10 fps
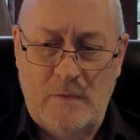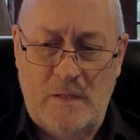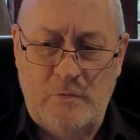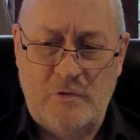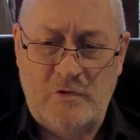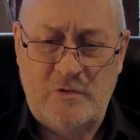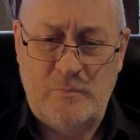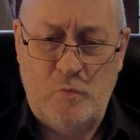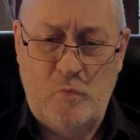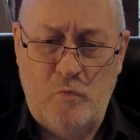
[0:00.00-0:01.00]
It was in a
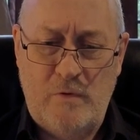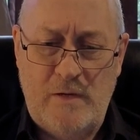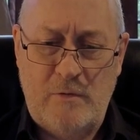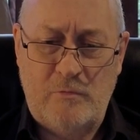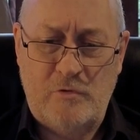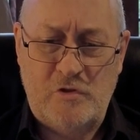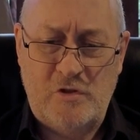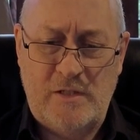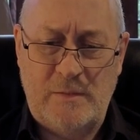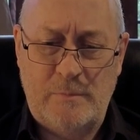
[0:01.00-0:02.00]
small round
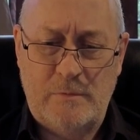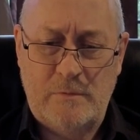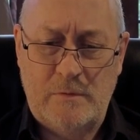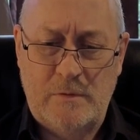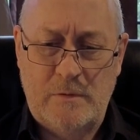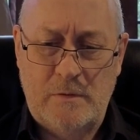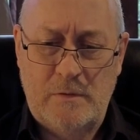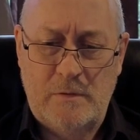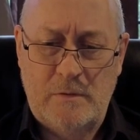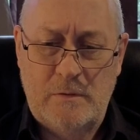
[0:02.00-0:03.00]
shape,
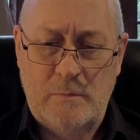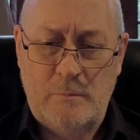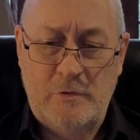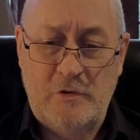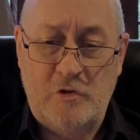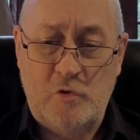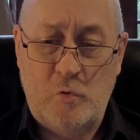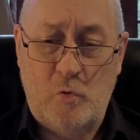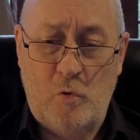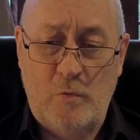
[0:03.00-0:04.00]
but the
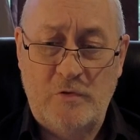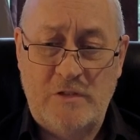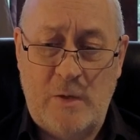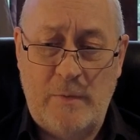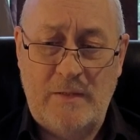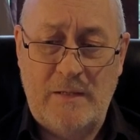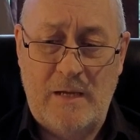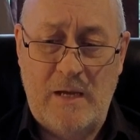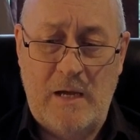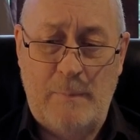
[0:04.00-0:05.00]
jaw was going
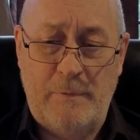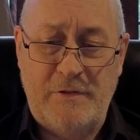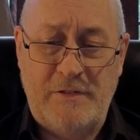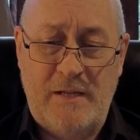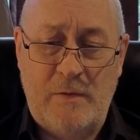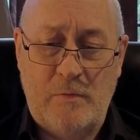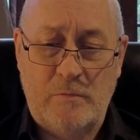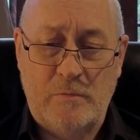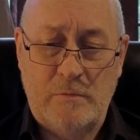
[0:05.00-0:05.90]
up and down.